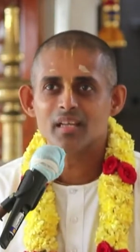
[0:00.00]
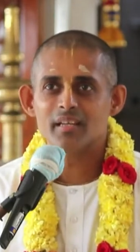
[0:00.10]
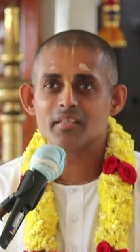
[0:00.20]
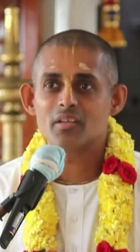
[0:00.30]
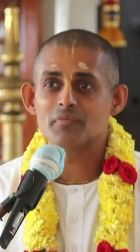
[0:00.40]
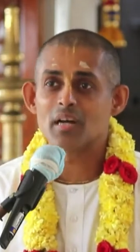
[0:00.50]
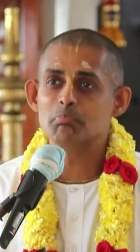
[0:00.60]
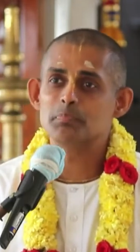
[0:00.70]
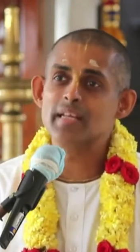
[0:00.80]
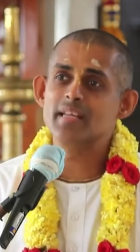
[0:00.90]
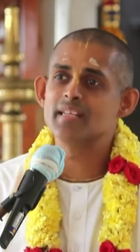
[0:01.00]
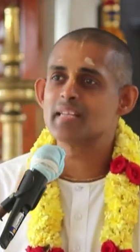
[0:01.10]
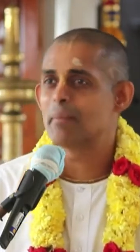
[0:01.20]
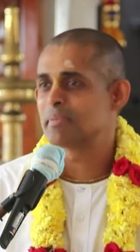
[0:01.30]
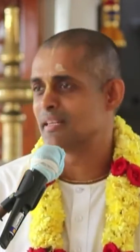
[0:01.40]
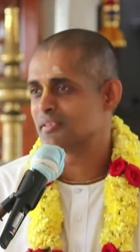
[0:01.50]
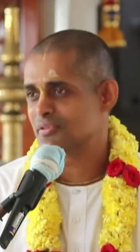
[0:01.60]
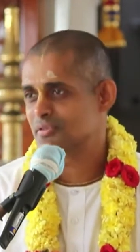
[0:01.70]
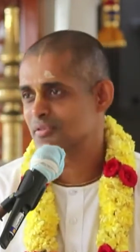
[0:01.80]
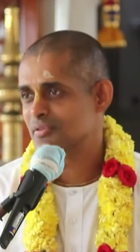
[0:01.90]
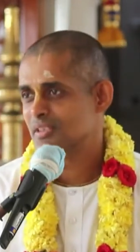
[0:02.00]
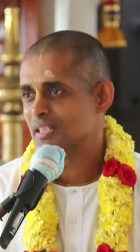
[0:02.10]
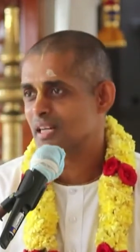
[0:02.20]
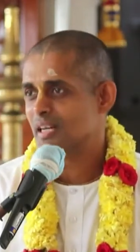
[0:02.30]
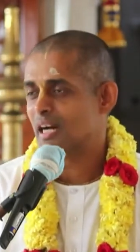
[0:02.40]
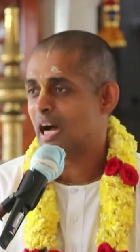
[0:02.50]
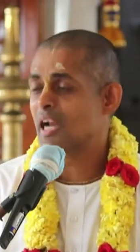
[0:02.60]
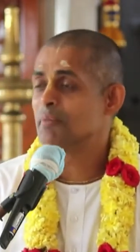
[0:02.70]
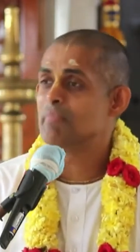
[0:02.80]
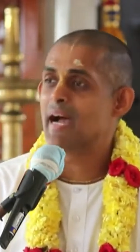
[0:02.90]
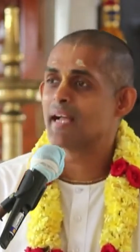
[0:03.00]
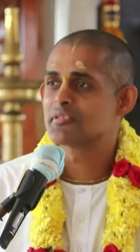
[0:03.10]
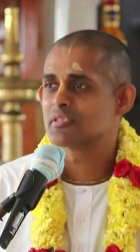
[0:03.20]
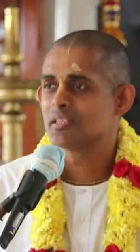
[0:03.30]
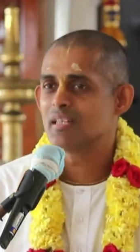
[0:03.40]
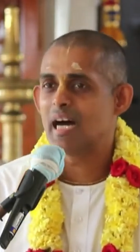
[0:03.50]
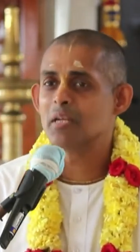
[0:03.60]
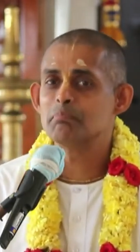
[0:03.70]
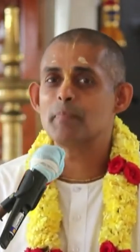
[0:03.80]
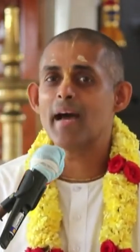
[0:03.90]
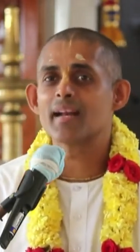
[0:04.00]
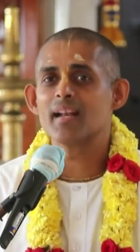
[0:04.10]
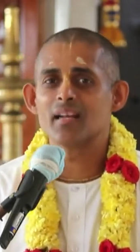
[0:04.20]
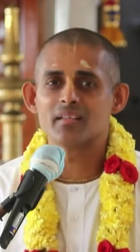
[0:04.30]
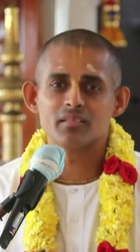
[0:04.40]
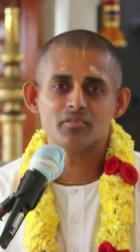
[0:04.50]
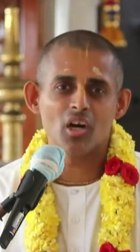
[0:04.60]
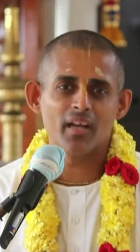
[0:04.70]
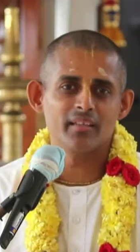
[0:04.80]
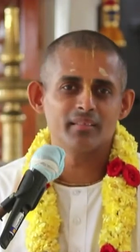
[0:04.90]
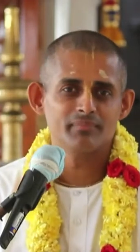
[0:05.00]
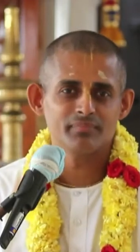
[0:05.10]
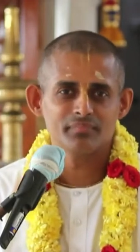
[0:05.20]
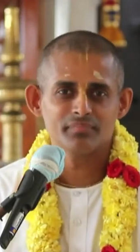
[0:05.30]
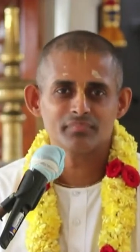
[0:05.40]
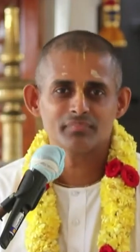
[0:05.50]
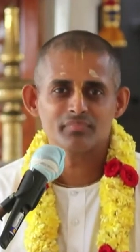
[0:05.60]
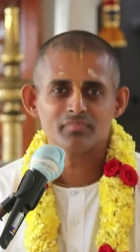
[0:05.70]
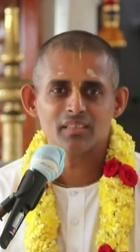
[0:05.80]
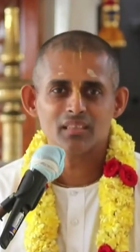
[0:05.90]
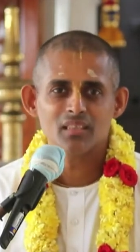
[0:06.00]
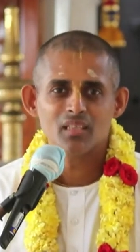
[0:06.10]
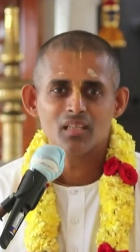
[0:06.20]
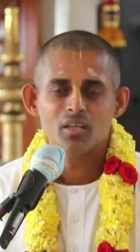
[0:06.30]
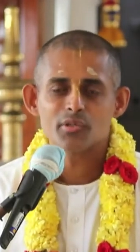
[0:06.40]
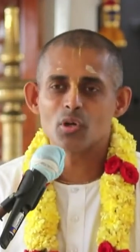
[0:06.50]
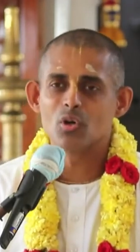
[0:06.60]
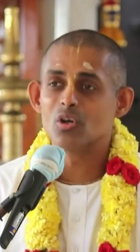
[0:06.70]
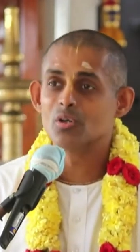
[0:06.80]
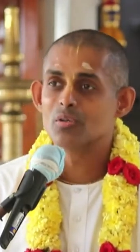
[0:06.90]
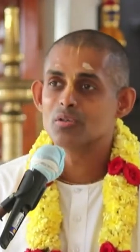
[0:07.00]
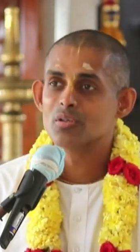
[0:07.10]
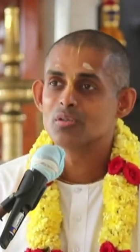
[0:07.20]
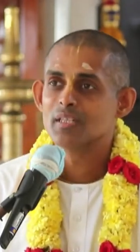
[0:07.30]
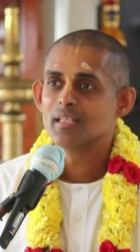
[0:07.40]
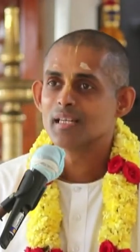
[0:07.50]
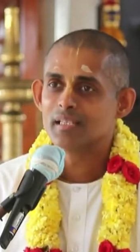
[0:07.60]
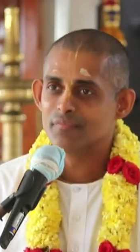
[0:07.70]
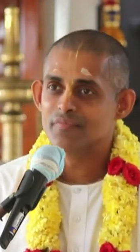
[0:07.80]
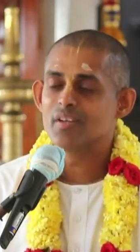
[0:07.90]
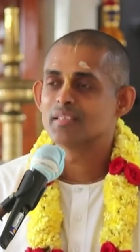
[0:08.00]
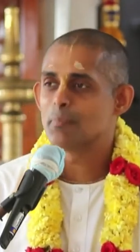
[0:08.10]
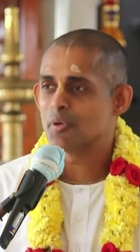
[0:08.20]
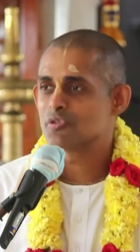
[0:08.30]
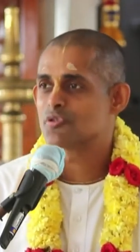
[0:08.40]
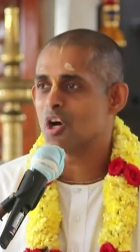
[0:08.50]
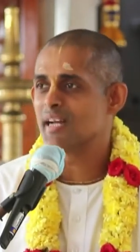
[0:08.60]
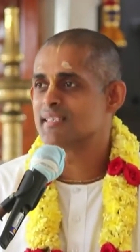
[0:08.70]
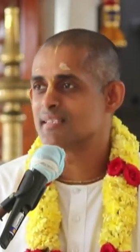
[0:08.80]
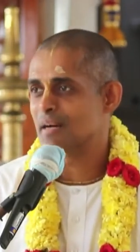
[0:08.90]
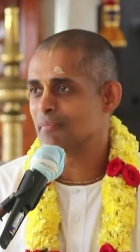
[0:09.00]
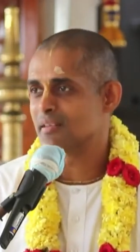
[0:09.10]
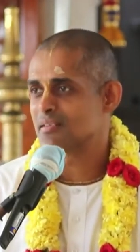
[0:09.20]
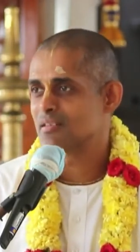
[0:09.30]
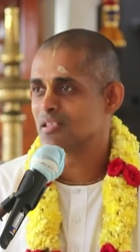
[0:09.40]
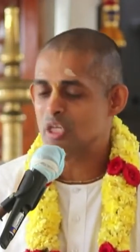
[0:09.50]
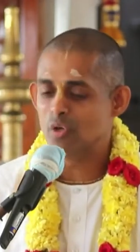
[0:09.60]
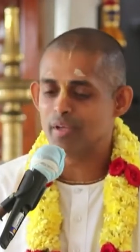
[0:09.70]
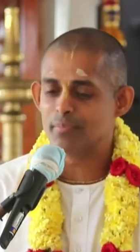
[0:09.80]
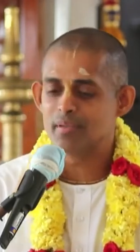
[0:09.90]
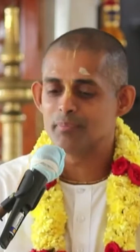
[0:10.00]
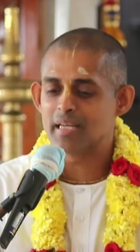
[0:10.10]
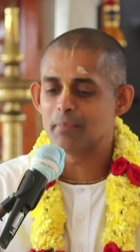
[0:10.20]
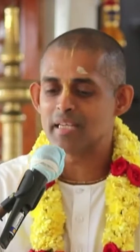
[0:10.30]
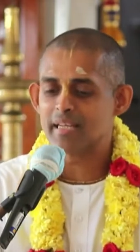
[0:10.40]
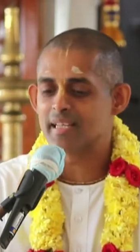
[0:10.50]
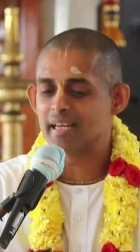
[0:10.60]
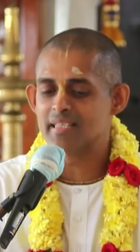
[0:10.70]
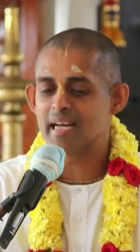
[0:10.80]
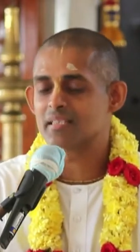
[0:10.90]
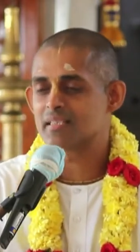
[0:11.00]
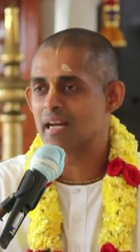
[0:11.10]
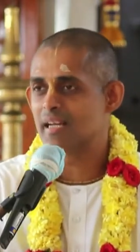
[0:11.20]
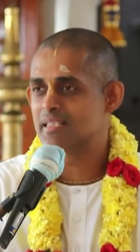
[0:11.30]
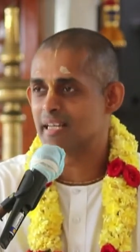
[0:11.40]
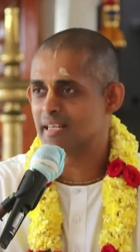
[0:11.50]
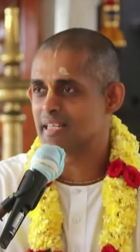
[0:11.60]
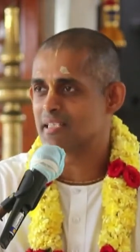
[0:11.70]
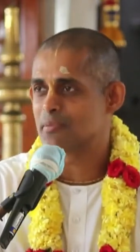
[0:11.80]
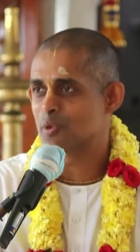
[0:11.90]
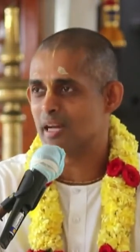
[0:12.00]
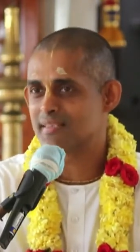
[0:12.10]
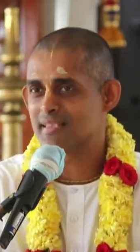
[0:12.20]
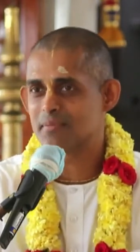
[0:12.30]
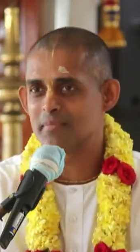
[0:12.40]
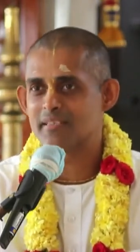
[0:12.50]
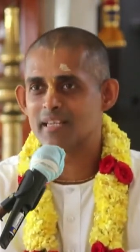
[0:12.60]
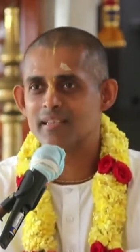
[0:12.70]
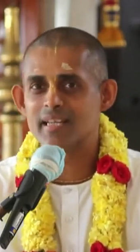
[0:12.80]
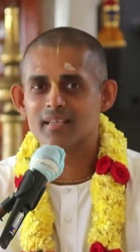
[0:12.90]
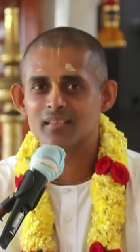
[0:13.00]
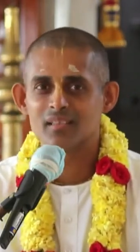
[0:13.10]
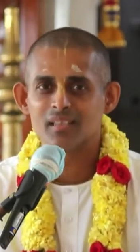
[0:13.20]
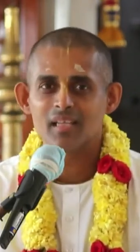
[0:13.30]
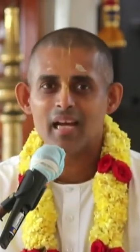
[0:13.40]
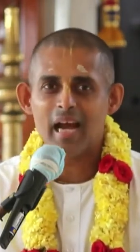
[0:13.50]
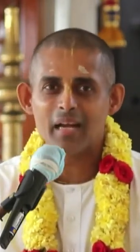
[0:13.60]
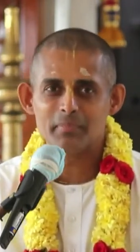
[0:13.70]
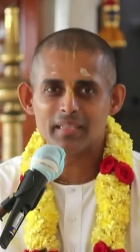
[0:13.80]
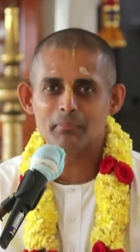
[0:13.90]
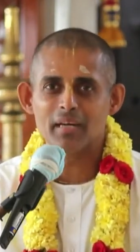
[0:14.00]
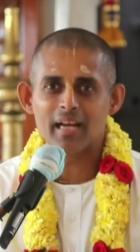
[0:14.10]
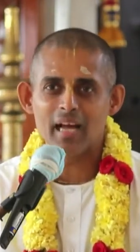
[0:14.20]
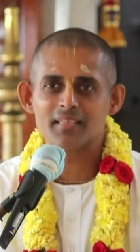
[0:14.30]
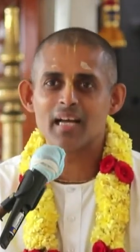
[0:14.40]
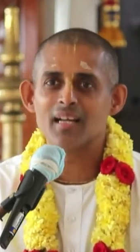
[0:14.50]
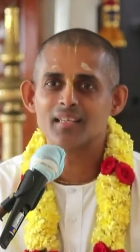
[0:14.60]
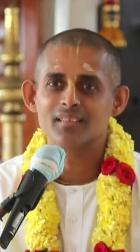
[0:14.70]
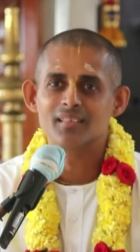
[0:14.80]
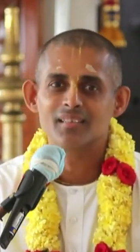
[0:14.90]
It is of complete happiness, unmatched, unparalleled joy. So, the choice is ours. Do we become like Hiranyaksha and Hiranyakashipu as it is mentioned here and become Anatha